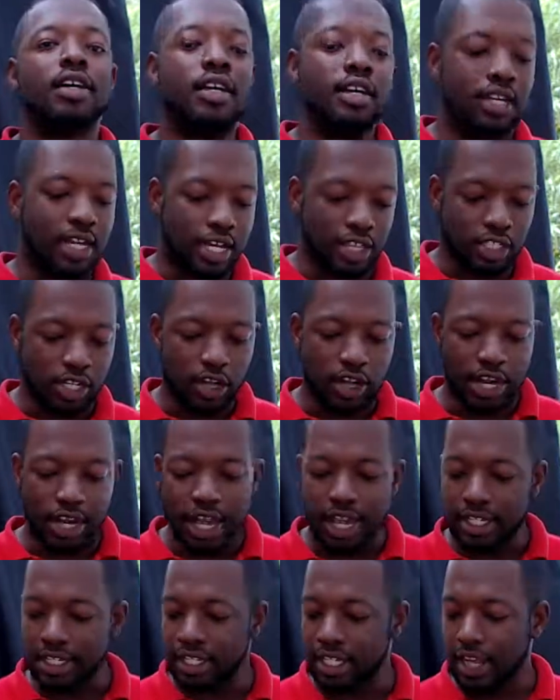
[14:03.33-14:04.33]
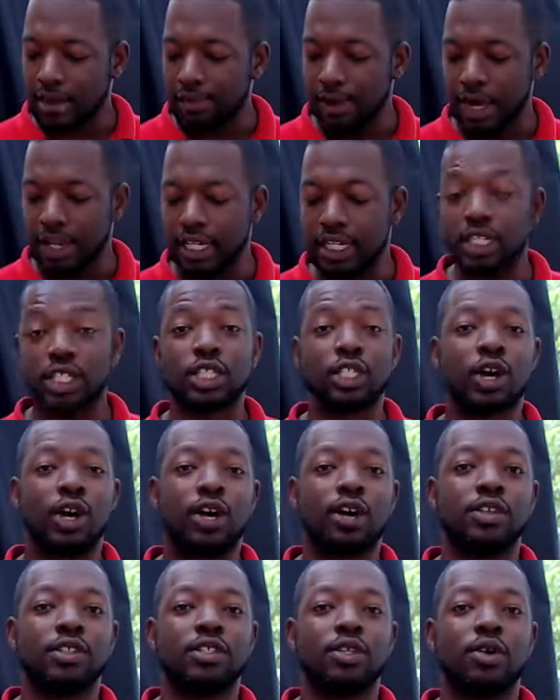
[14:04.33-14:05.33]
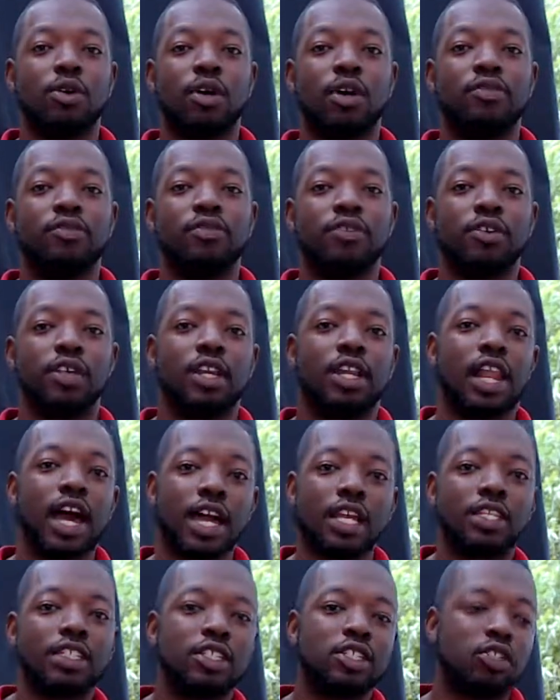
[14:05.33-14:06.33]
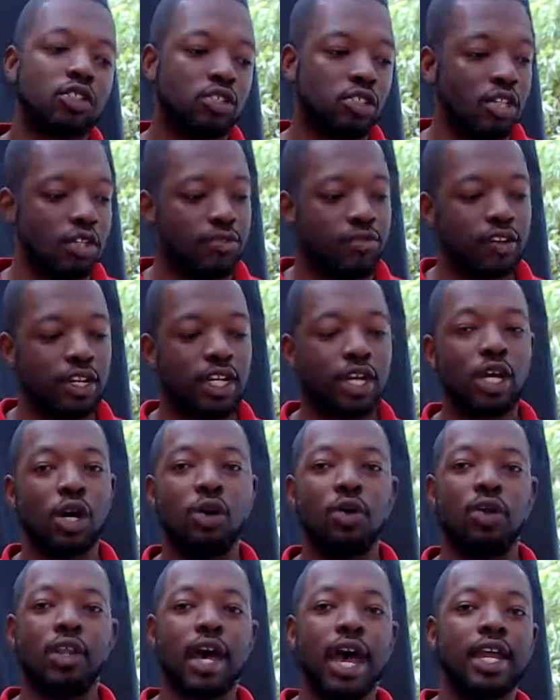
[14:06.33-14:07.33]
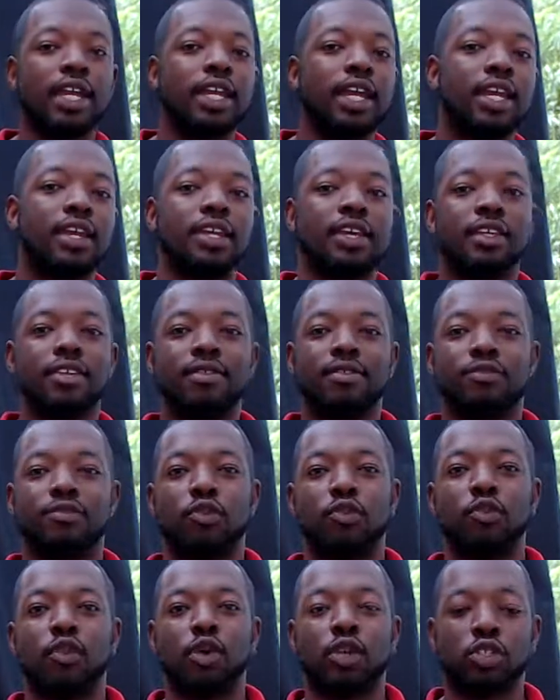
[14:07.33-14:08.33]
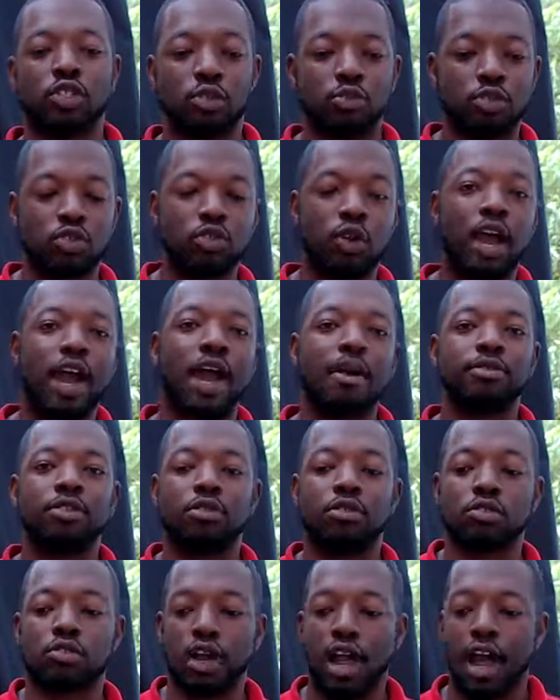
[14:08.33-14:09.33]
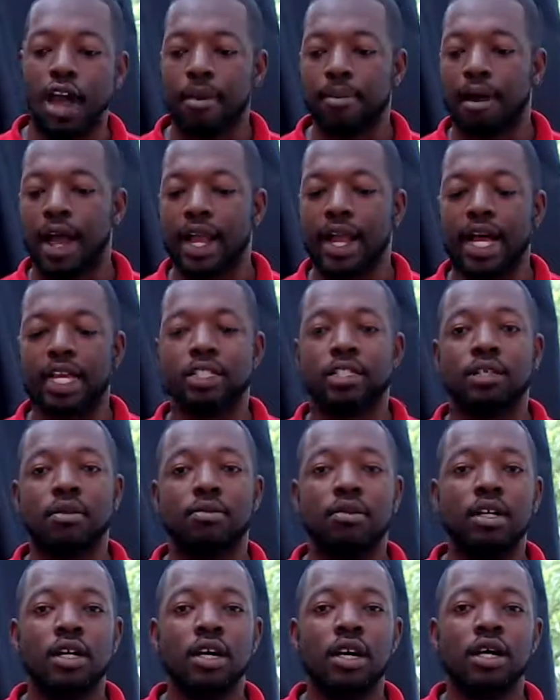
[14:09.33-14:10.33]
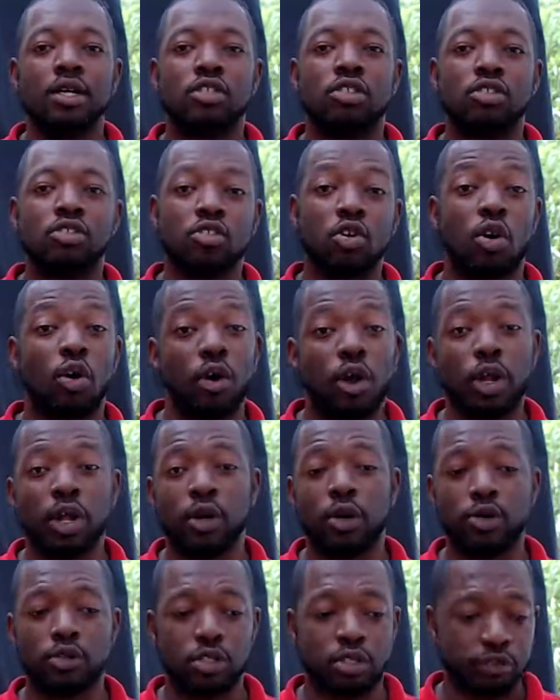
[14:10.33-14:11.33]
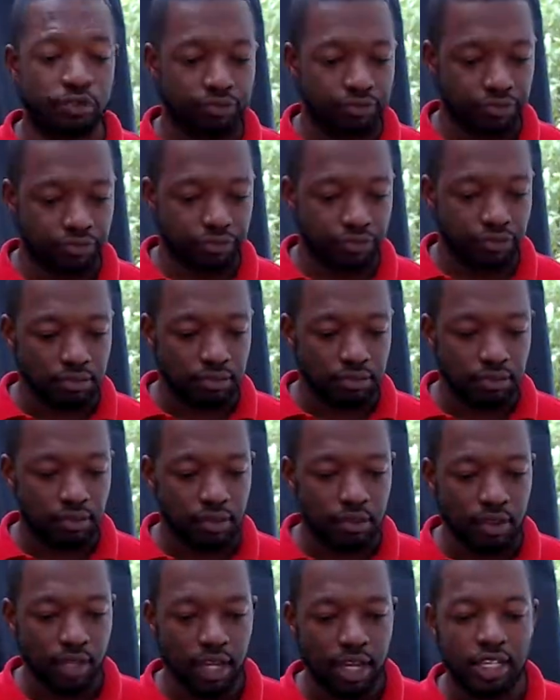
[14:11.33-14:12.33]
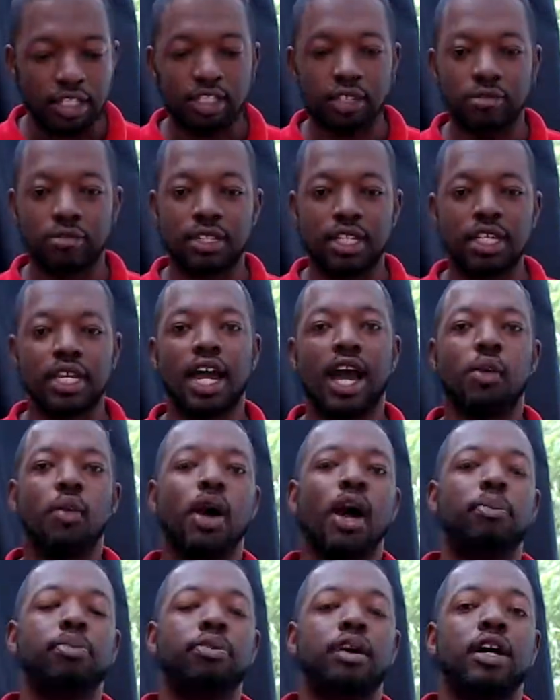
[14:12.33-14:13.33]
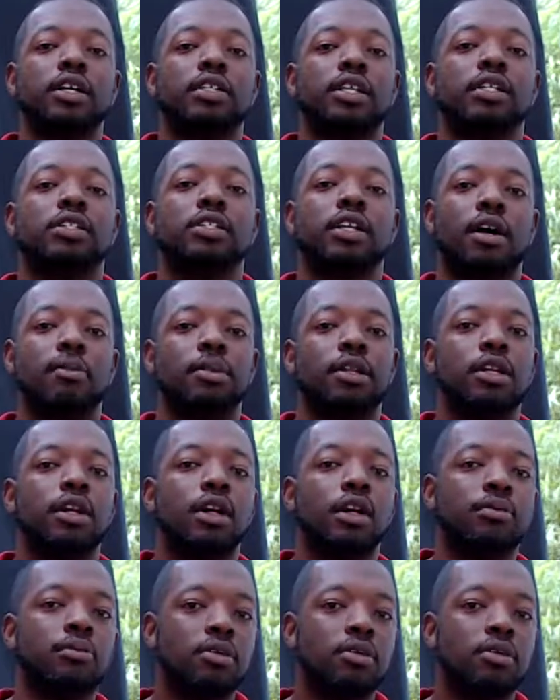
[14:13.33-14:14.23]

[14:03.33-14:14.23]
that's all I got to say about these saws. So if you like the video, like it. If you want to subscribe. I got some tutorials and some DIY projects coming up,